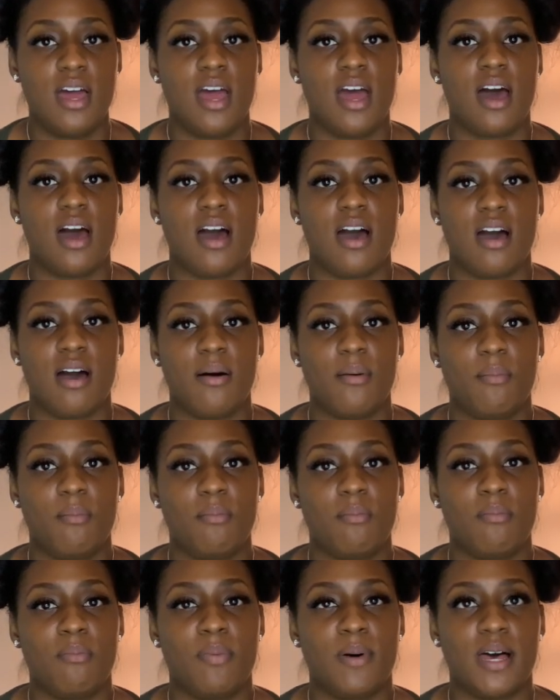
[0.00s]

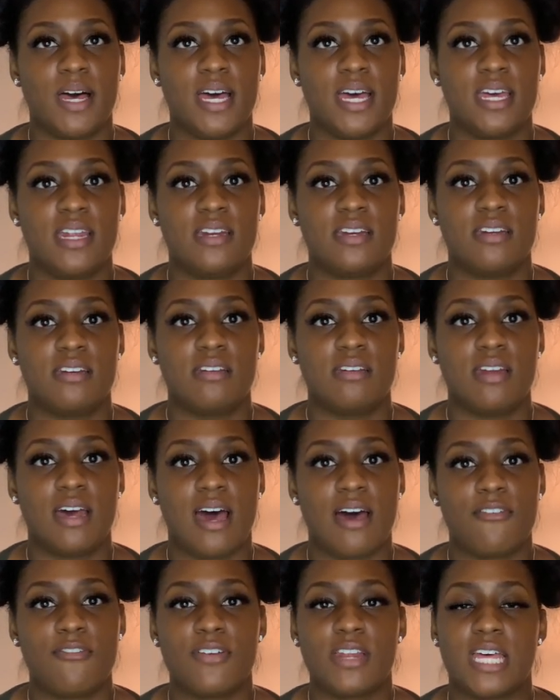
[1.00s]
But
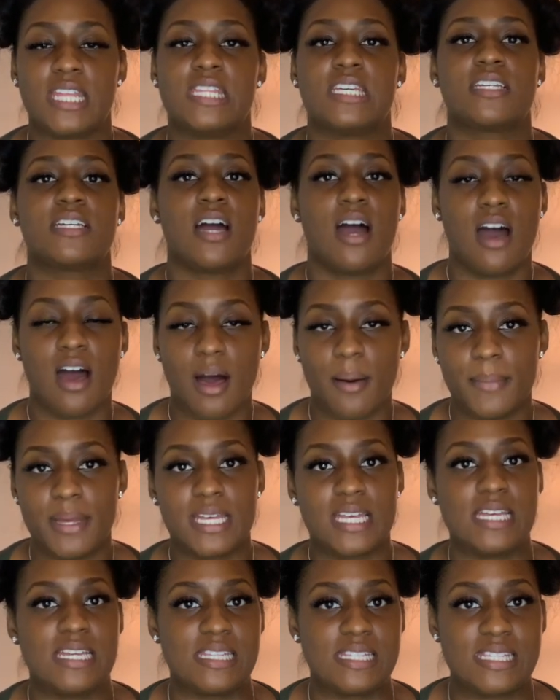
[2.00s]
I feel like the common
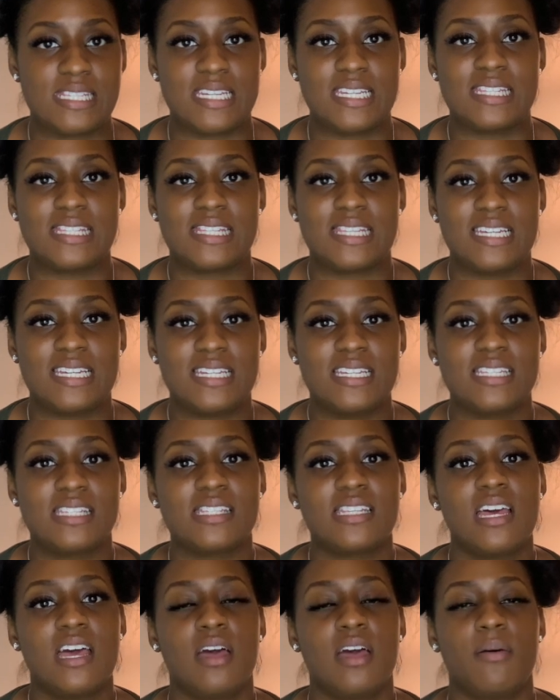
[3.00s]
consensus,
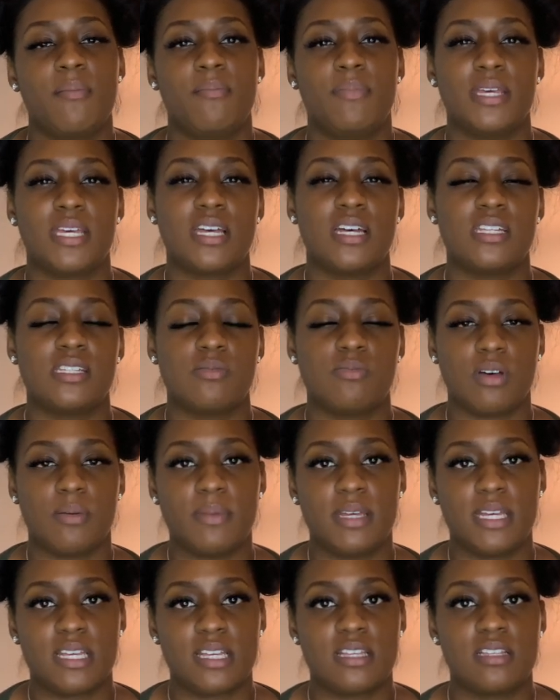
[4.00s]
because
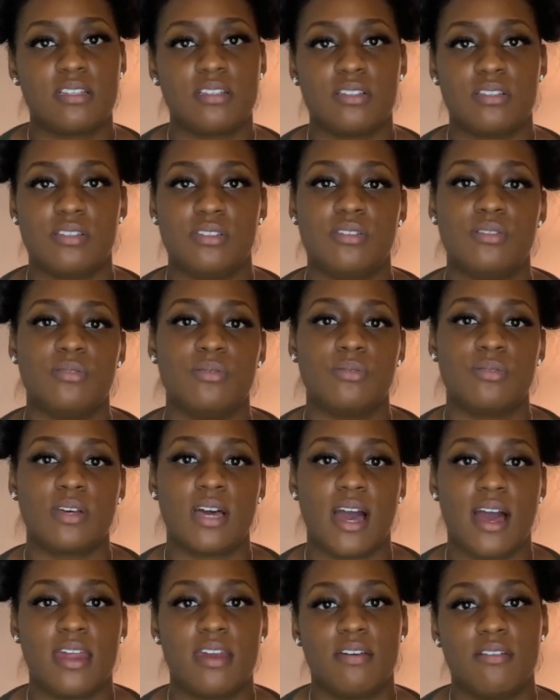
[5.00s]
women, you
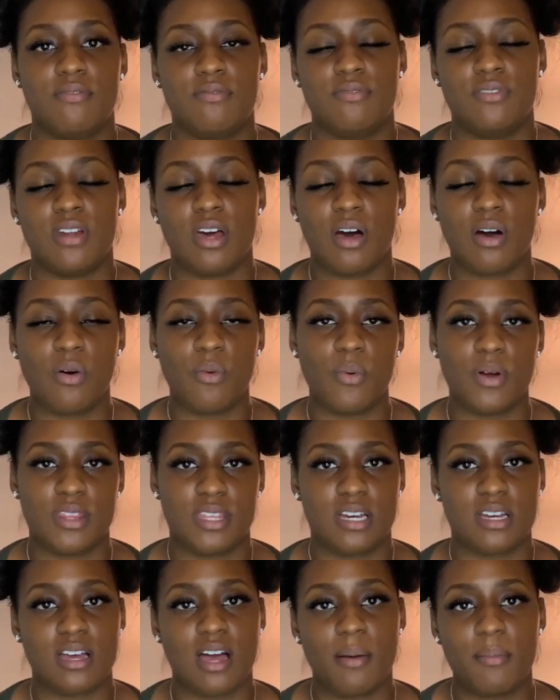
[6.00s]
kind of know where
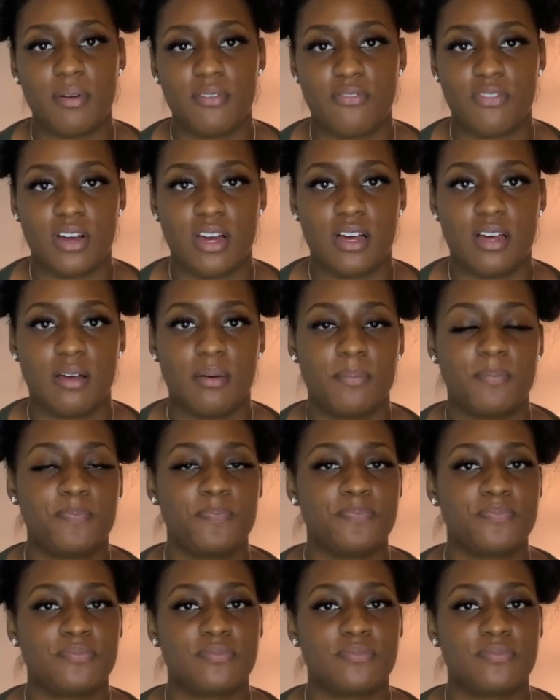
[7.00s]
they're coming from